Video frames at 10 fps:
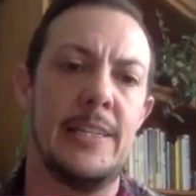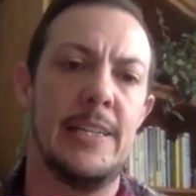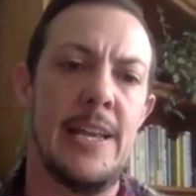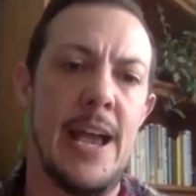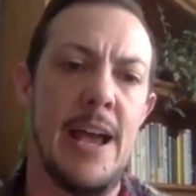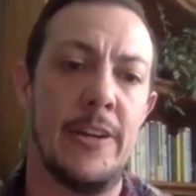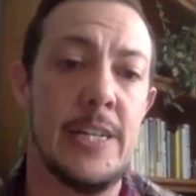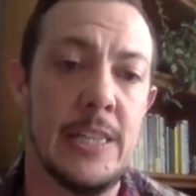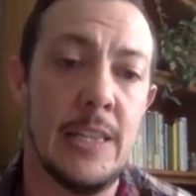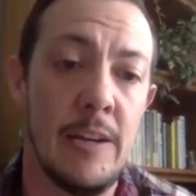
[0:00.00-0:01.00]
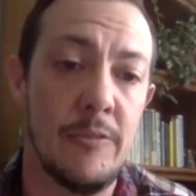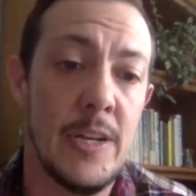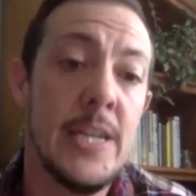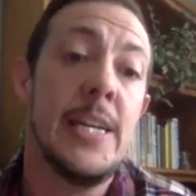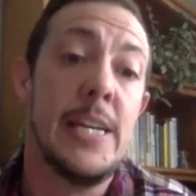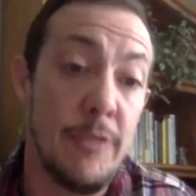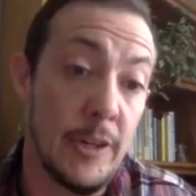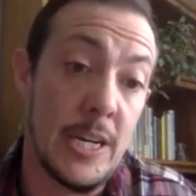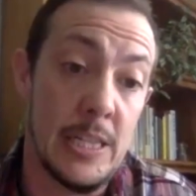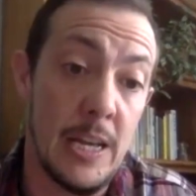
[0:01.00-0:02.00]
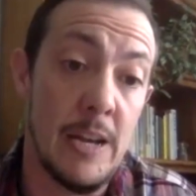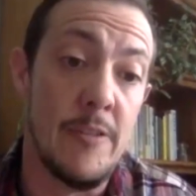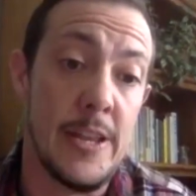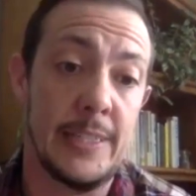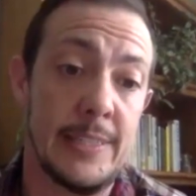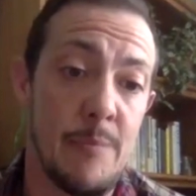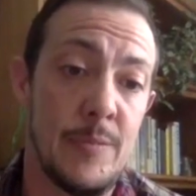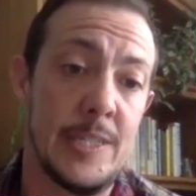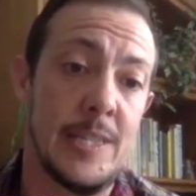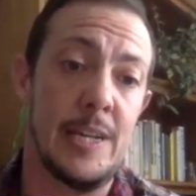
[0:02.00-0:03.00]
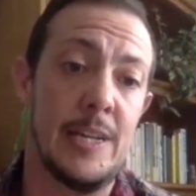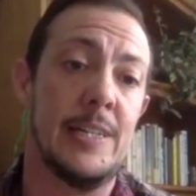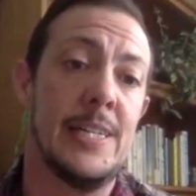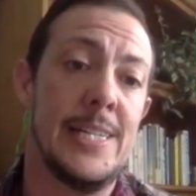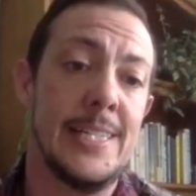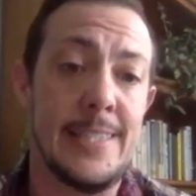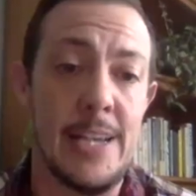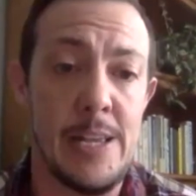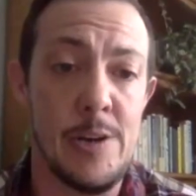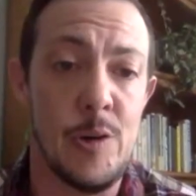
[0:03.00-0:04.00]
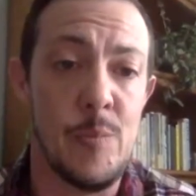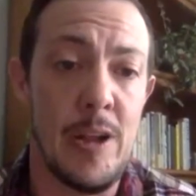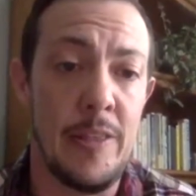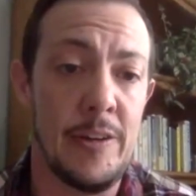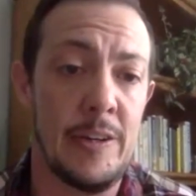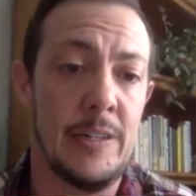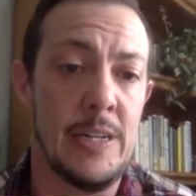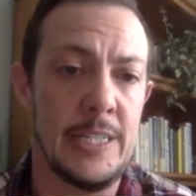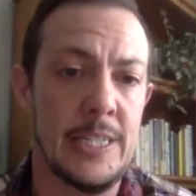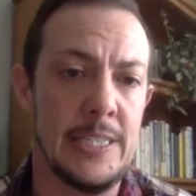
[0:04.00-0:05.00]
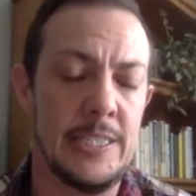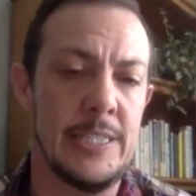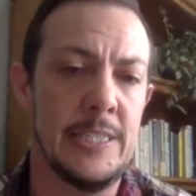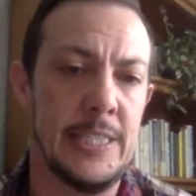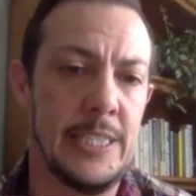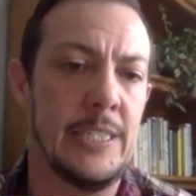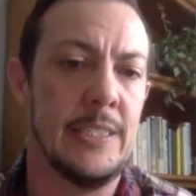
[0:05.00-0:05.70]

And how they're gonna love, if they're gonna love and accept their son or brother unconditionally.